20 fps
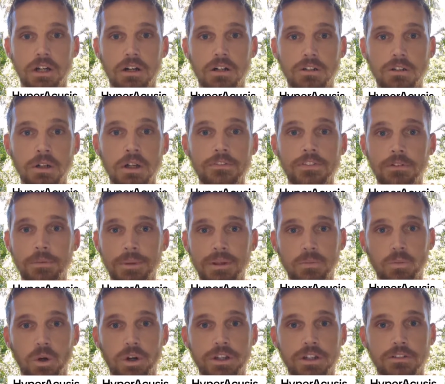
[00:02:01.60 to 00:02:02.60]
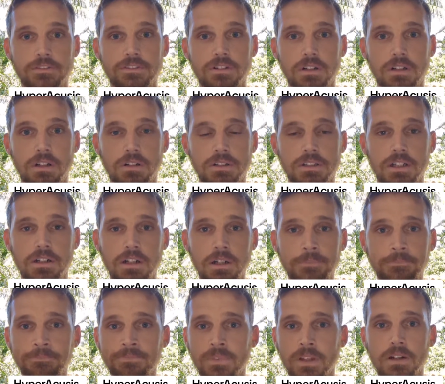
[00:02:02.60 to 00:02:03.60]
huge goal that we've been working on for a long
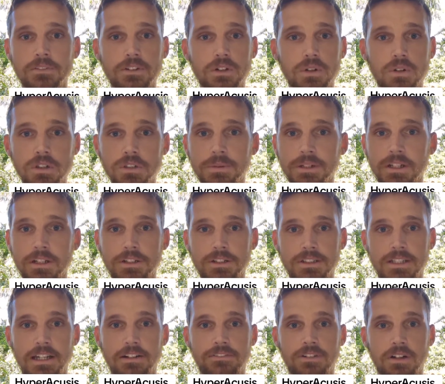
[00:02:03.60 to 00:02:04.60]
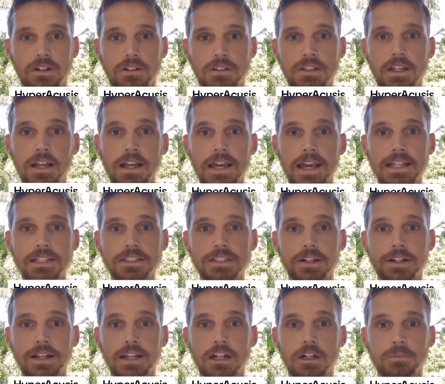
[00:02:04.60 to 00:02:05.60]
time, of course we're going to use headphones.
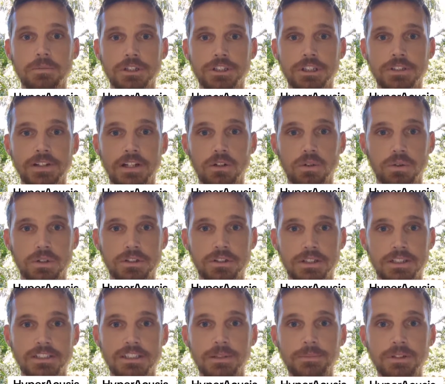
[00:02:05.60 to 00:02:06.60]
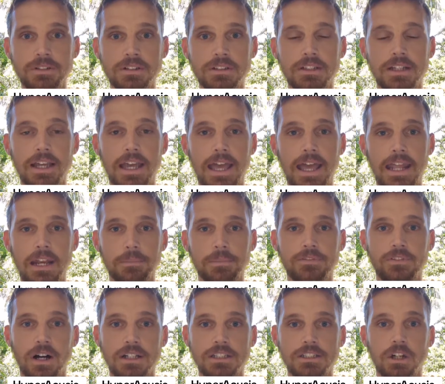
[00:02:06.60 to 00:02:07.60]
It's going to help reduce that auditory stimulus,
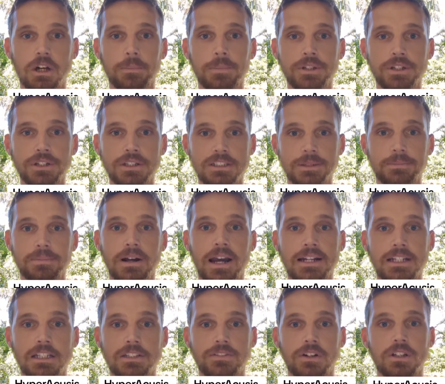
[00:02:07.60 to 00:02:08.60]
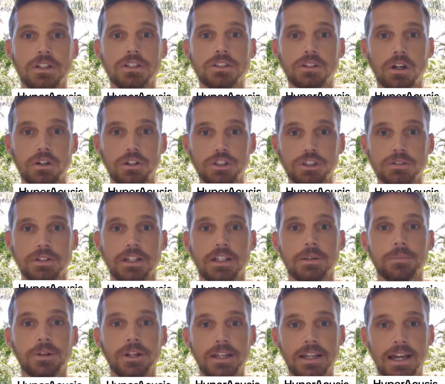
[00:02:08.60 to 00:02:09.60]
and it provides opportunities to practice those
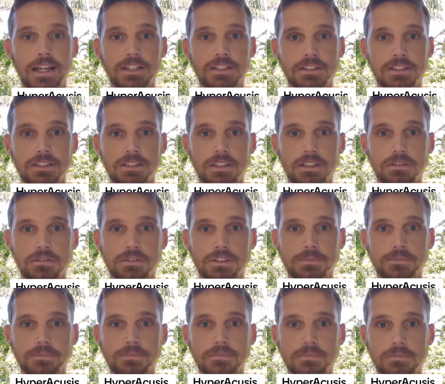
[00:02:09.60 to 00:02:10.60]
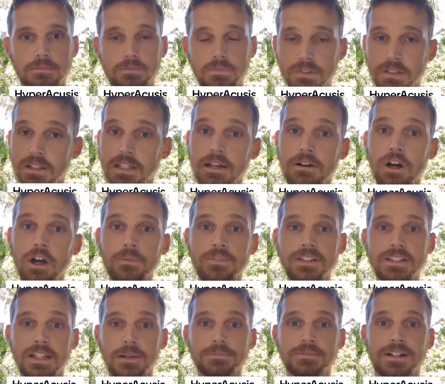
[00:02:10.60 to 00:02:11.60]
social and communication skills.
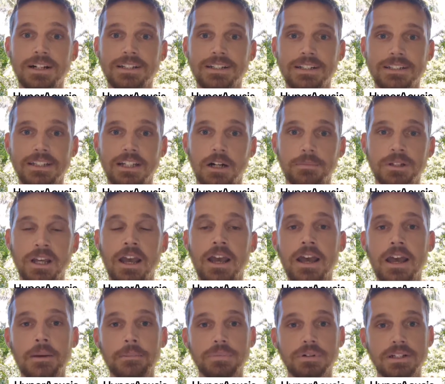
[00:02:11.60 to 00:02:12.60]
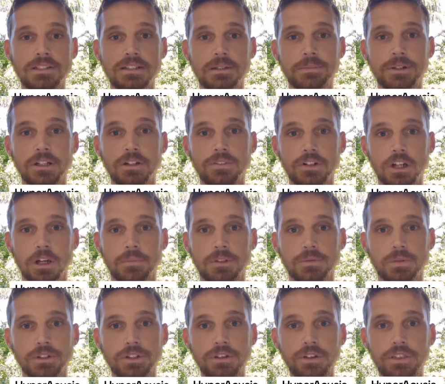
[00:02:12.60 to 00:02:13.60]
Now, I hope these couple of ideas helped. Please let me know in
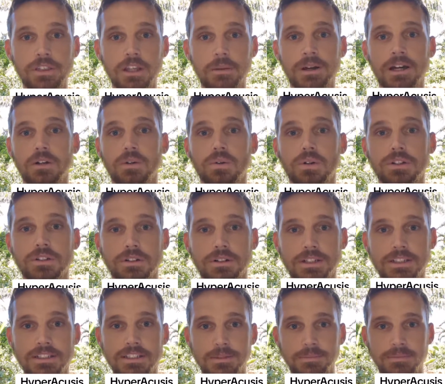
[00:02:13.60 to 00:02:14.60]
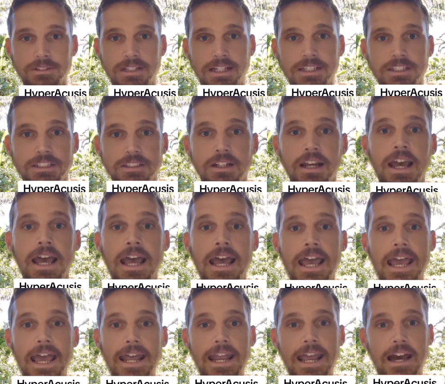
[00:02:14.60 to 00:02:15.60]
the comments what you think about auditory stimulation
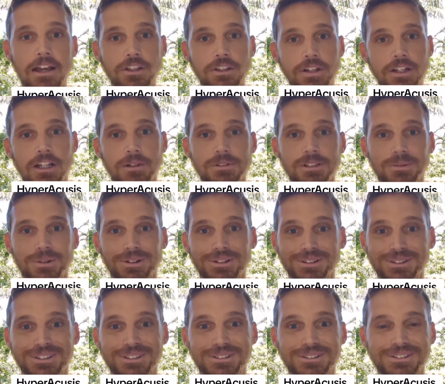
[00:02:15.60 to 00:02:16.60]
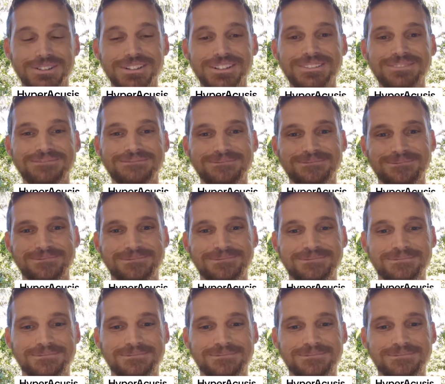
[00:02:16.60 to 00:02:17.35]
and how you can help support your children too.